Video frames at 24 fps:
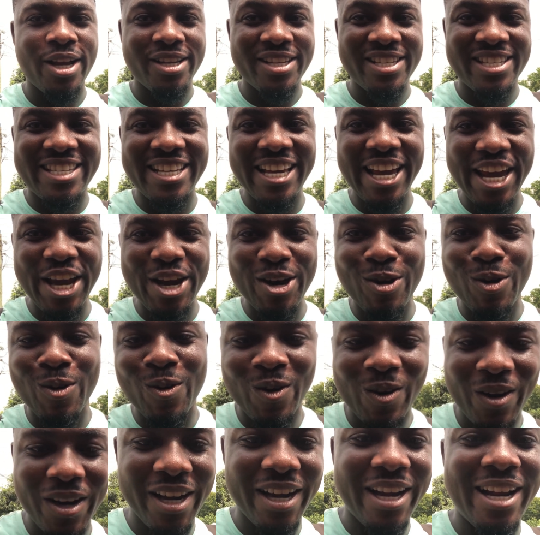See
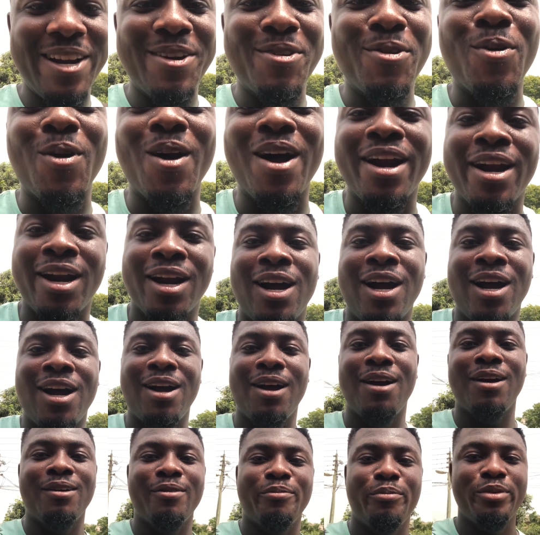you in Rwanda.
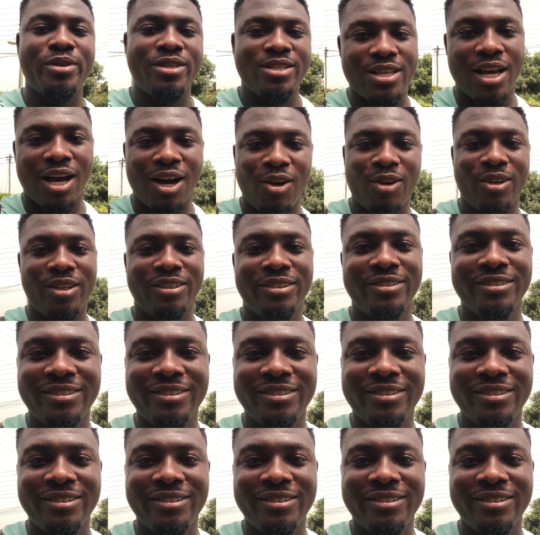Peace out.